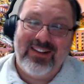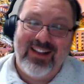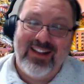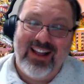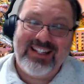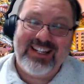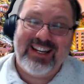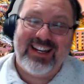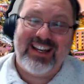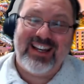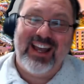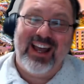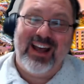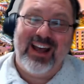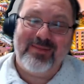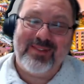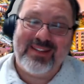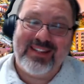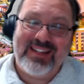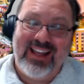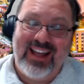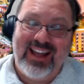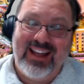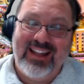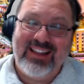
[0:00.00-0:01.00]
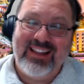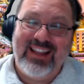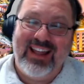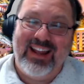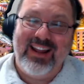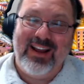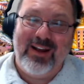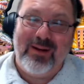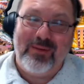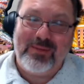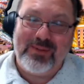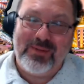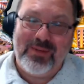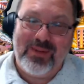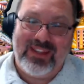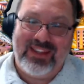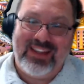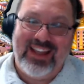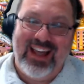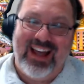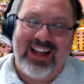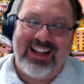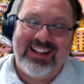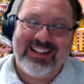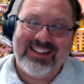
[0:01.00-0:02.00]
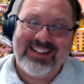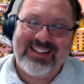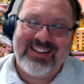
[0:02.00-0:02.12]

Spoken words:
Logic Apps that helps with that.